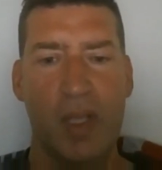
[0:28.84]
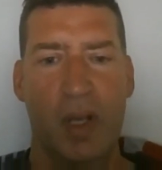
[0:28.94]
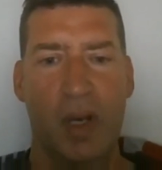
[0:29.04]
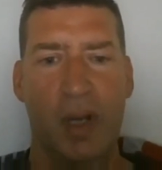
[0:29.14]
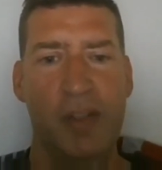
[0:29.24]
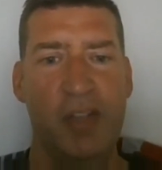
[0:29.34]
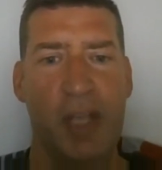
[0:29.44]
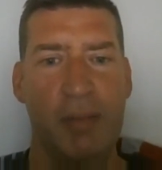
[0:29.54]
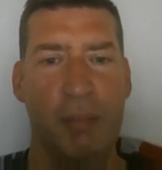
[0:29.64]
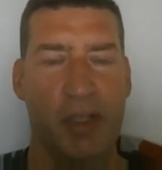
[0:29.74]
uh, these
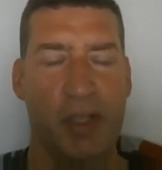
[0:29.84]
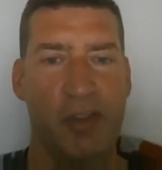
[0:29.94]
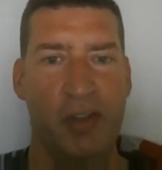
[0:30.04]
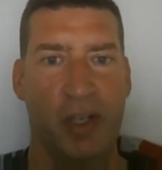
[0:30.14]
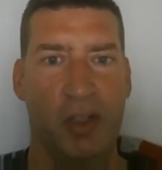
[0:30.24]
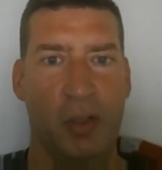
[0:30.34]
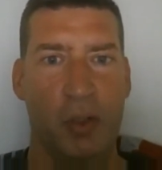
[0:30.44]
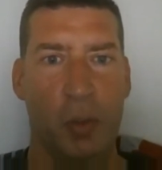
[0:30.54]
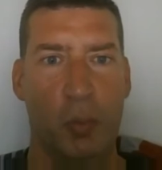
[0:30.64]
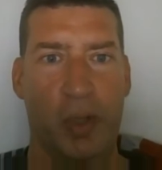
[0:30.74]
capabilities can
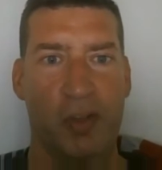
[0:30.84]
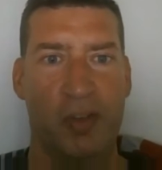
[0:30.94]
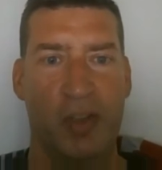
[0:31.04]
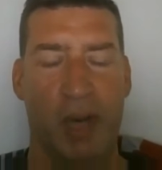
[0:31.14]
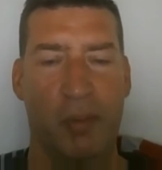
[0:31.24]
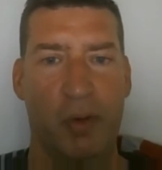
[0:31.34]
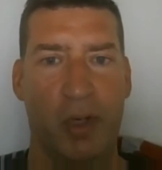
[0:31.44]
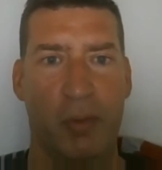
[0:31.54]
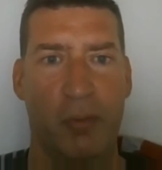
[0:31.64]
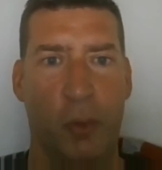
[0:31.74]
include what is
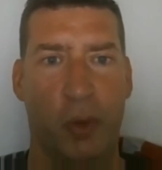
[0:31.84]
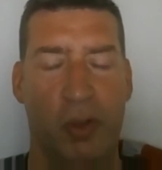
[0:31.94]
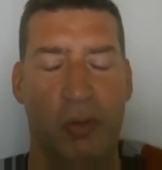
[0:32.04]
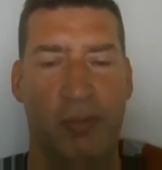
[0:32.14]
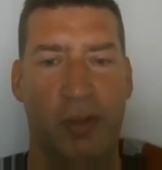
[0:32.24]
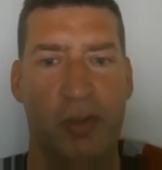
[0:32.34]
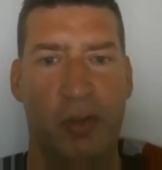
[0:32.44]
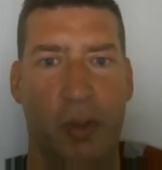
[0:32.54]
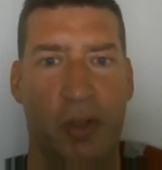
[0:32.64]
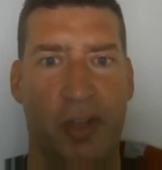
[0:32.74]
commonly referred
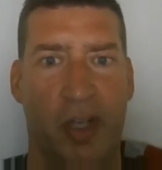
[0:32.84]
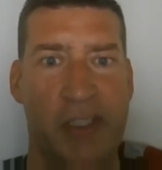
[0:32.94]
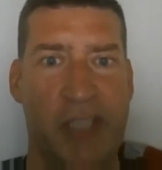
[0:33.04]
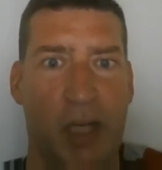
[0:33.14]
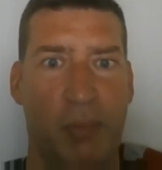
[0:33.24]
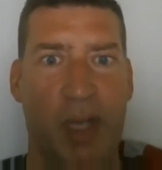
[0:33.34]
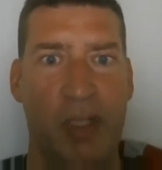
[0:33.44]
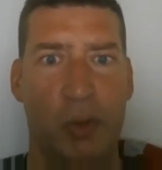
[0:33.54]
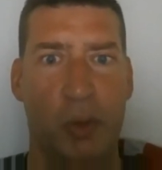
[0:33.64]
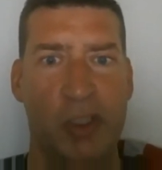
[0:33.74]
to as uh, chatterbot
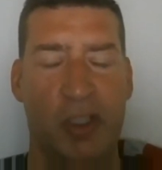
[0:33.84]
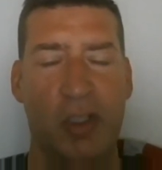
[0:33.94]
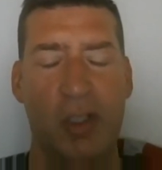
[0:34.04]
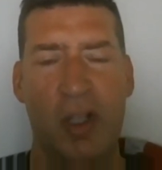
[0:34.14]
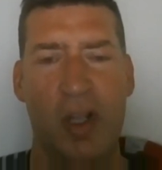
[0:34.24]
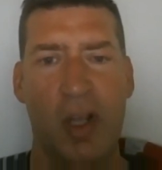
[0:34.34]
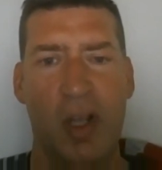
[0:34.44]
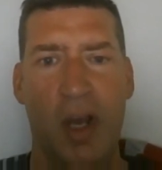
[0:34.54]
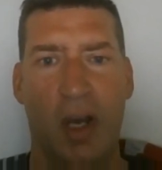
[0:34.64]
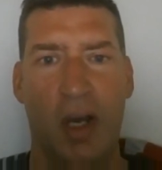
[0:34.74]
torture.
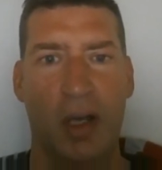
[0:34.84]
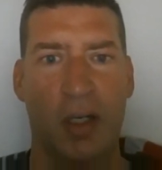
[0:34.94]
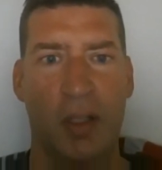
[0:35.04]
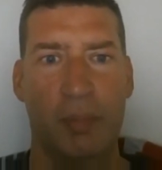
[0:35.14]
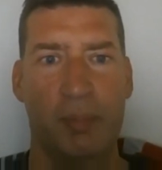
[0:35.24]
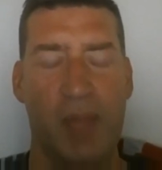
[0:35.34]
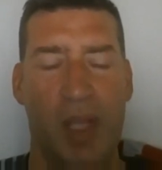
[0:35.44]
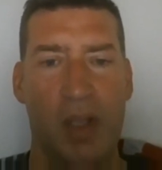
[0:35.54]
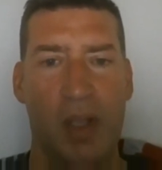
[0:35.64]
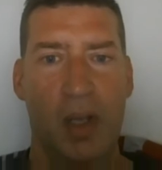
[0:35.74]
Um,
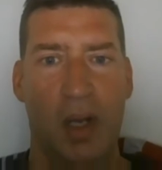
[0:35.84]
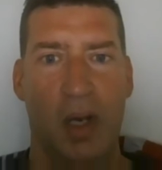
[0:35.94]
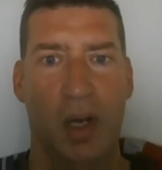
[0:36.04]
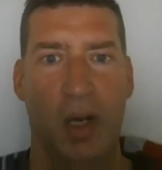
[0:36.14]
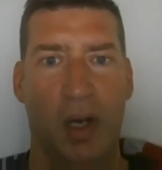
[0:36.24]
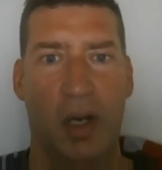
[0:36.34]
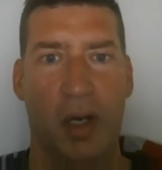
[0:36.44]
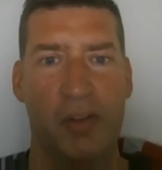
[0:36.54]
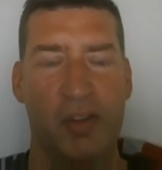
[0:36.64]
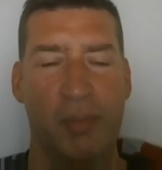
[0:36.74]
uh,
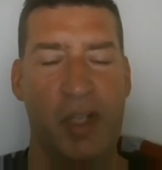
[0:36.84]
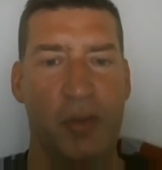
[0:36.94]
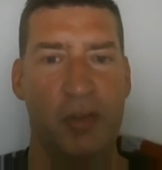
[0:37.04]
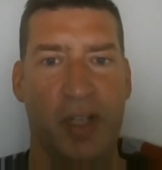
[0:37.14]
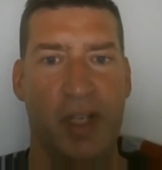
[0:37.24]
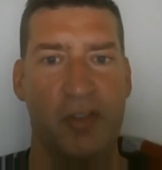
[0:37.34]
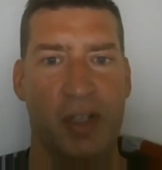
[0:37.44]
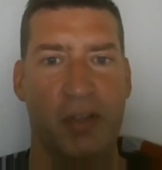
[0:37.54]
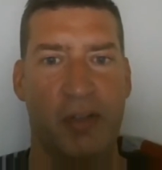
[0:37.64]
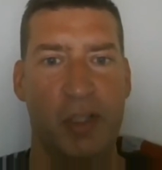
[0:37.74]
this can be used against
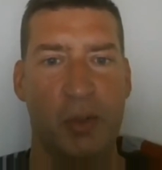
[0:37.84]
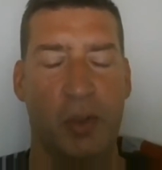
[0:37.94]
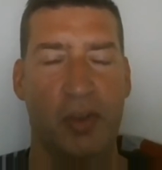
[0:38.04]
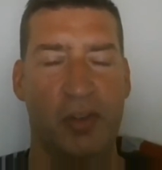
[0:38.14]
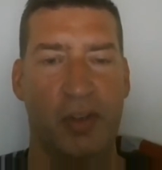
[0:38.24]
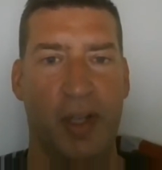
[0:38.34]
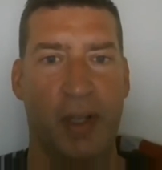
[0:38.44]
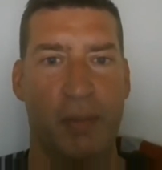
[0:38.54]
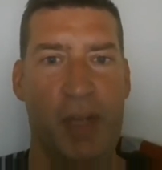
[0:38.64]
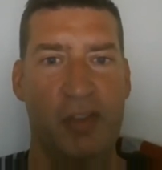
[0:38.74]
individuals
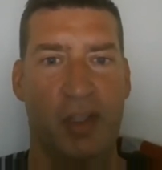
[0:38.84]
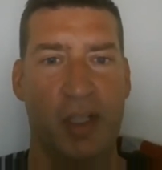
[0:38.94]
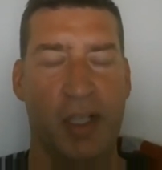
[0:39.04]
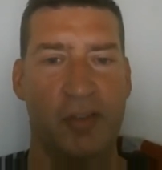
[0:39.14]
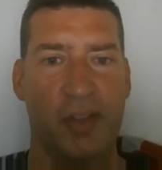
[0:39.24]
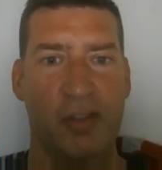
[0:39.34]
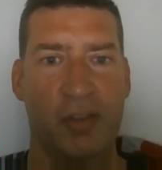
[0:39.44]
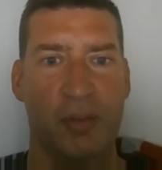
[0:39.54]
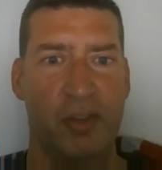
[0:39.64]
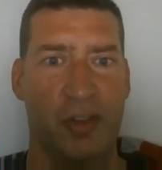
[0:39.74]
and basically consists
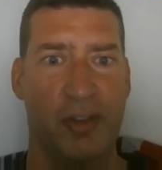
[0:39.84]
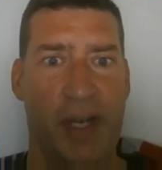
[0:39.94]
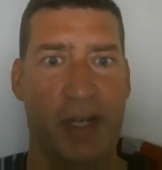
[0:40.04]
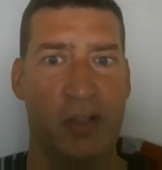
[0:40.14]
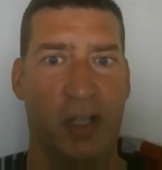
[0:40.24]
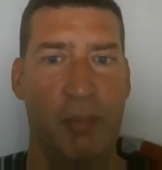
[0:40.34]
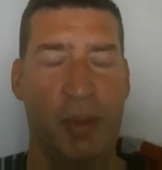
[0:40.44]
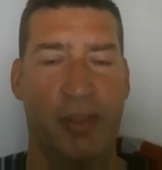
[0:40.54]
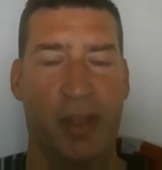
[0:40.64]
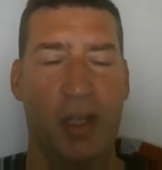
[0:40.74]
of synthetic
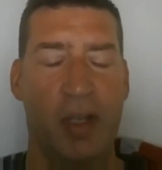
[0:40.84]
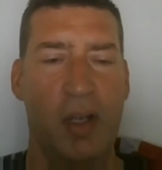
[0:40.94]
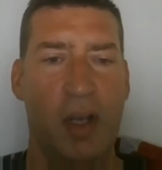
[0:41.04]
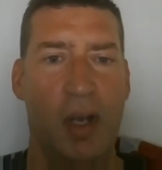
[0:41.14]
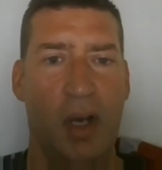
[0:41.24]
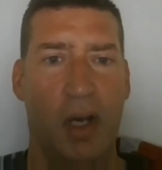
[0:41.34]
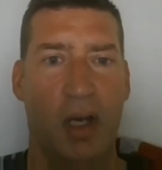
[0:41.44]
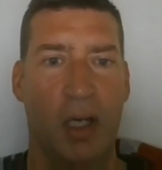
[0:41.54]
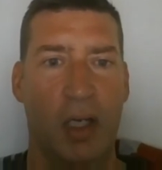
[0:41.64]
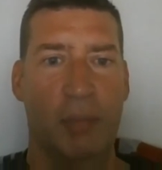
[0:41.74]
telepathy,
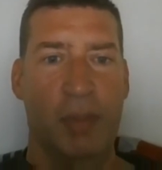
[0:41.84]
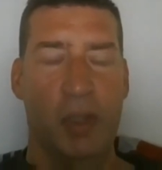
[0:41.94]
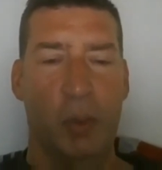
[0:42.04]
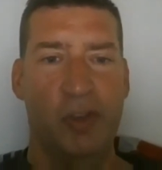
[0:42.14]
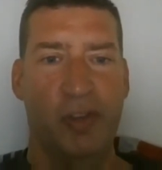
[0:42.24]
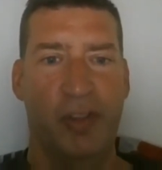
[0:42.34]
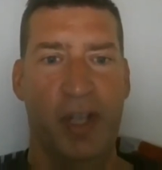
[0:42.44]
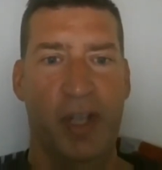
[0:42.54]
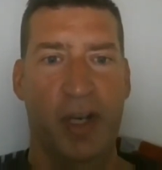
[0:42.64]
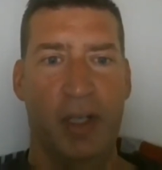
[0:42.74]
um, in which
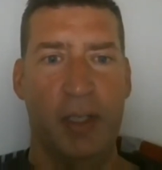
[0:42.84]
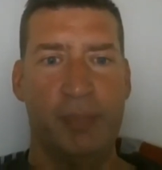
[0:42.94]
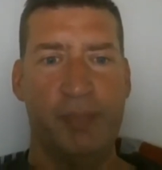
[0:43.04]
the uh,